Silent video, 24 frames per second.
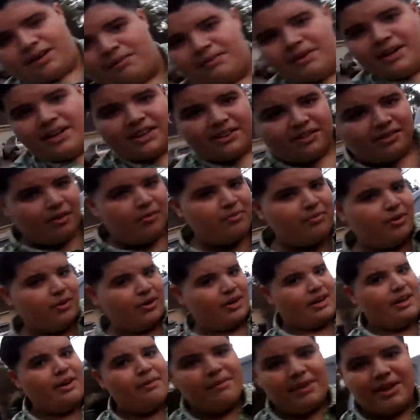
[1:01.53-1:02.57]
to come in, throw
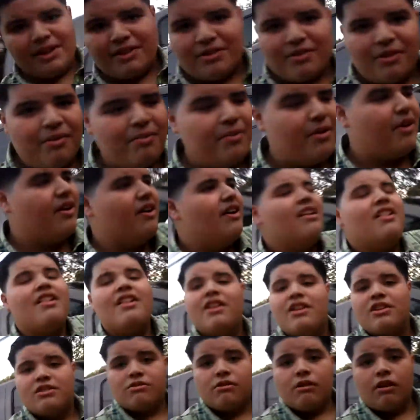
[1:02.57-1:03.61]
more, come in, throw more.
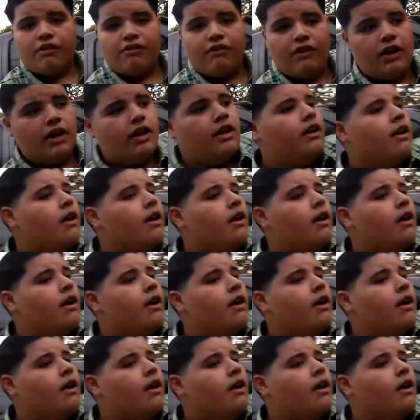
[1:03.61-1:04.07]
So it's